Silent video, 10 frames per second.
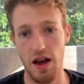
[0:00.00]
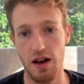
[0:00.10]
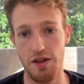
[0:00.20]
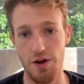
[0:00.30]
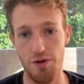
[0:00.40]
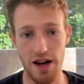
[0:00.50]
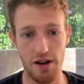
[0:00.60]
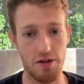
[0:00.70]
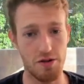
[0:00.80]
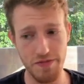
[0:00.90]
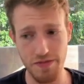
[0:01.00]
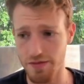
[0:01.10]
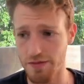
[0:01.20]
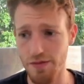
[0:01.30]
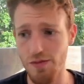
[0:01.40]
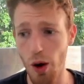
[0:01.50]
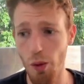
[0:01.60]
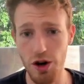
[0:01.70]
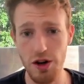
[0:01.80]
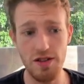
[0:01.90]
And if I run it,
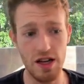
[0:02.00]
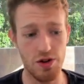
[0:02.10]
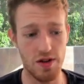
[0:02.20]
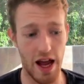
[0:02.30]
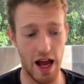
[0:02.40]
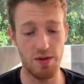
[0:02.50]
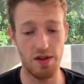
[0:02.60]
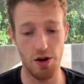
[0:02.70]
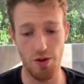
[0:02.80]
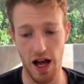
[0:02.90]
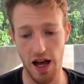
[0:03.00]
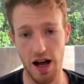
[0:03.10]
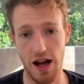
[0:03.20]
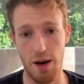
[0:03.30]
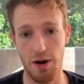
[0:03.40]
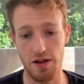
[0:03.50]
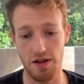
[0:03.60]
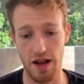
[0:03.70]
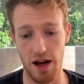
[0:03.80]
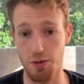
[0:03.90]
we're going to see just an empty array come out
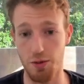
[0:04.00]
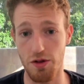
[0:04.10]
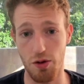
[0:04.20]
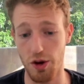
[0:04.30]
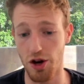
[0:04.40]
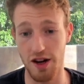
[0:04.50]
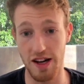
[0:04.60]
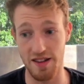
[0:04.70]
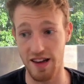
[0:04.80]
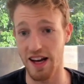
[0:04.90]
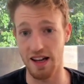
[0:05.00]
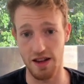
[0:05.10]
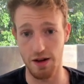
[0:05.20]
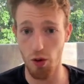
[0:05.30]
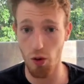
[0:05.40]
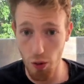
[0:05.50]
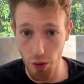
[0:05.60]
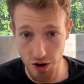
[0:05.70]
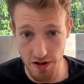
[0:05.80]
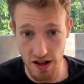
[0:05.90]
as the output. We're not going to see anything.
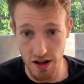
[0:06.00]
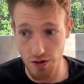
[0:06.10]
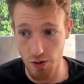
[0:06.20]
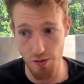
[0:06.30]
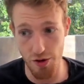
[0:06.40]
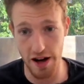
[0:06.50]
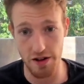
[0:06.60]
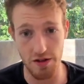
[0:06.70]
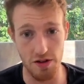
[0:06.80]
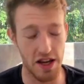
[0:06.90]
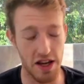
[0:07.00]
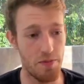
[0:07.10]
We'll just see these square brackets over here.